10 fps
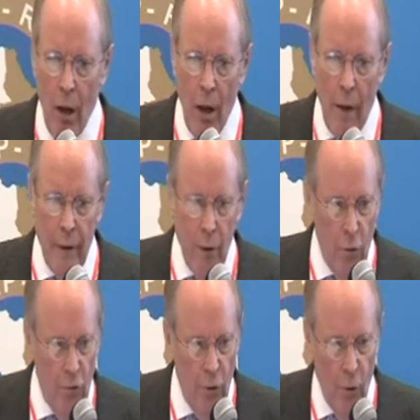And then
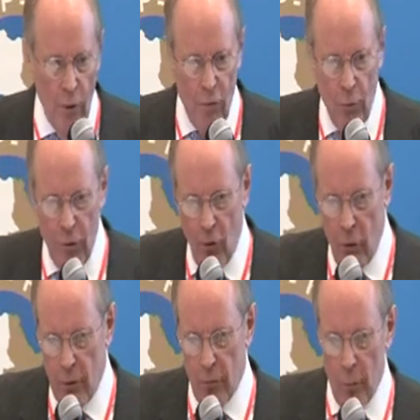also, as a
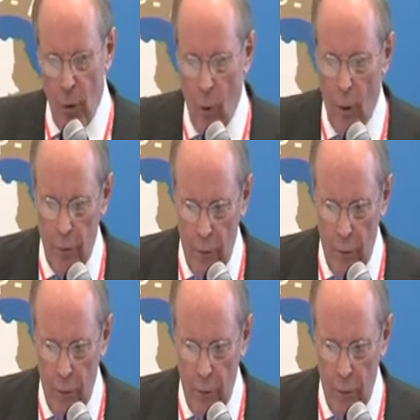result of a blowout,